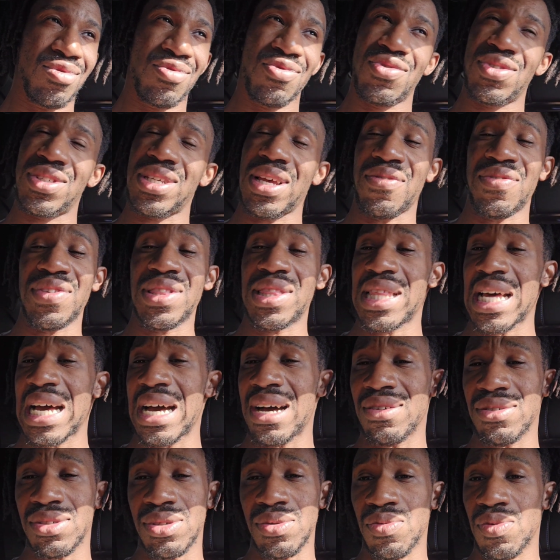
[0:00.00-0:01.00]

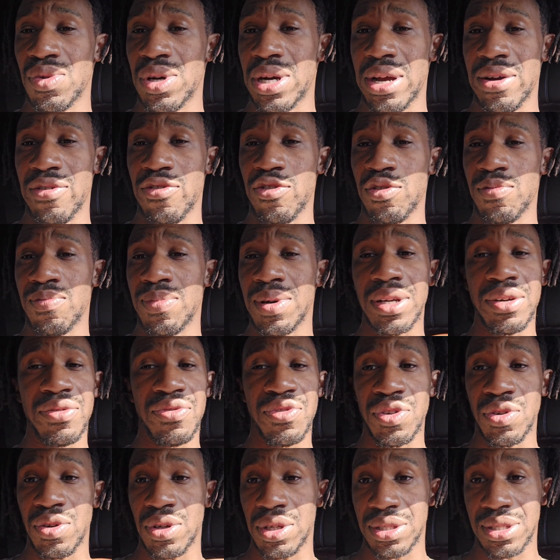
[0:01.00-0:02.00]
7,000 whatever, but if
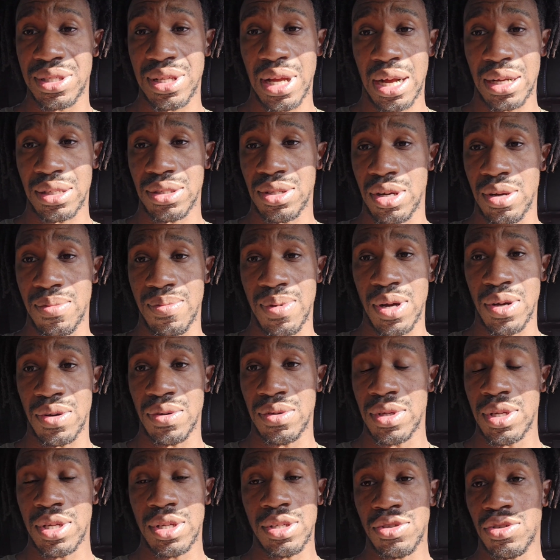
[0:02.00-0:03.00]
you're in stock turbo,
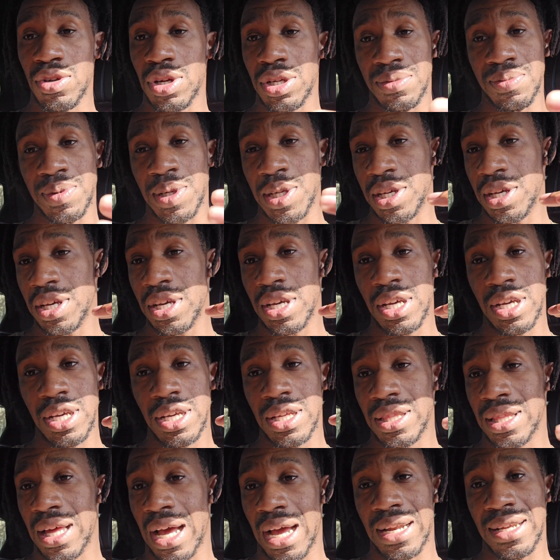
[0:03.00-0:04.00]
trust me,
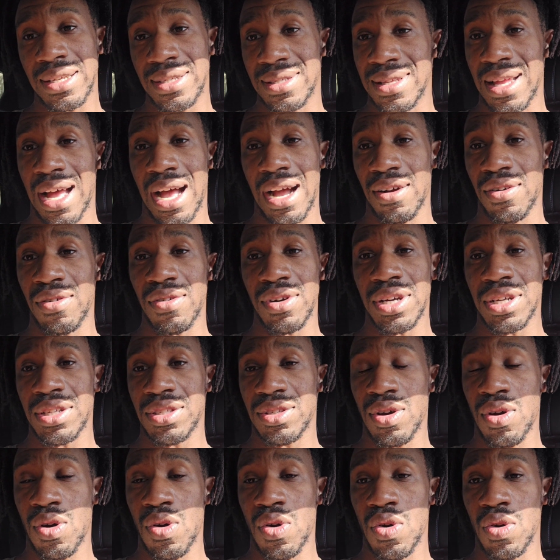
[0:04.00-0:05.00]
that is not going
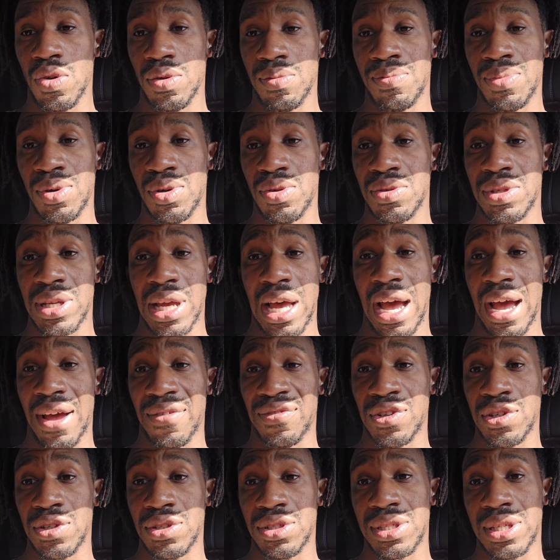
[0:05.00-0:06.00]
to hold boost
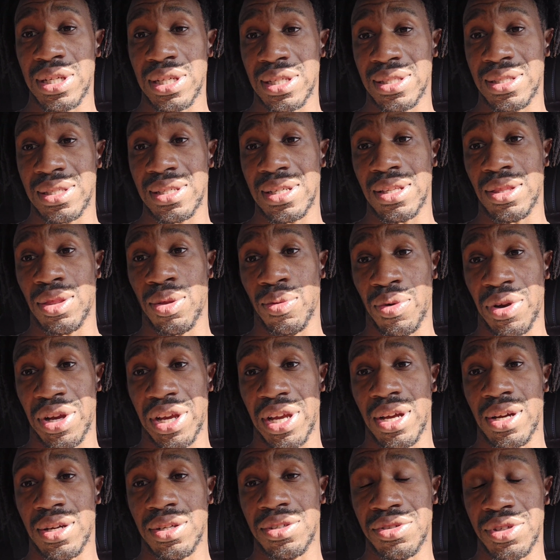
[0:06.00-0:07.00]
after
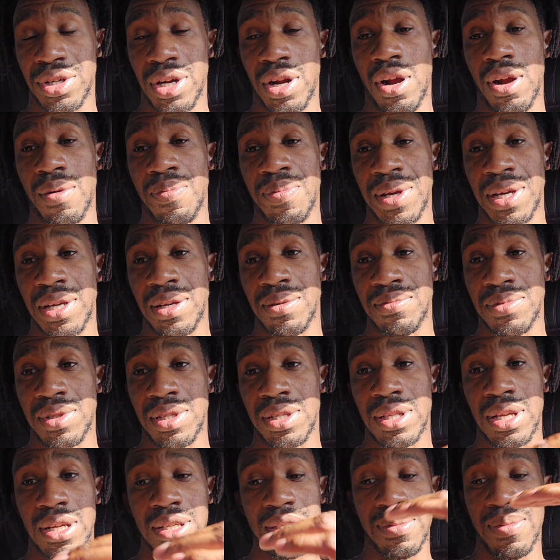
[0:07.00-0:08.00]
6,300 RPMs.
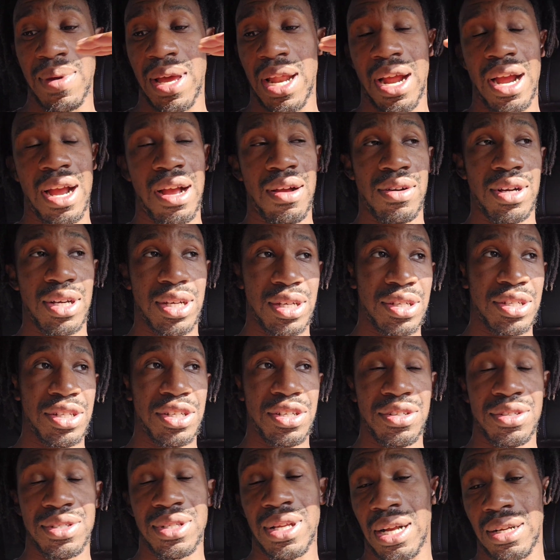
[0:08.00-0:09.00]
It doesn't matter how good
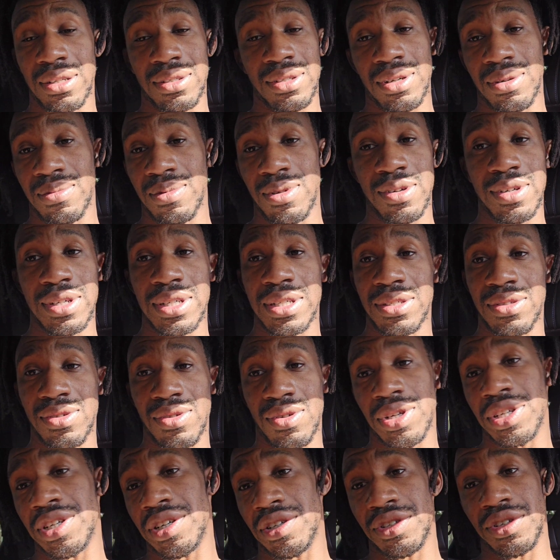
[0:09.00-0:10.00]
your stock turbo is
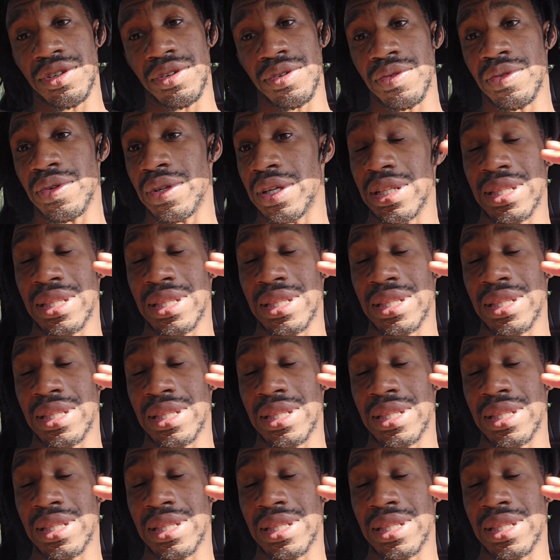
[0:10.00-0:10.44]
or your tune.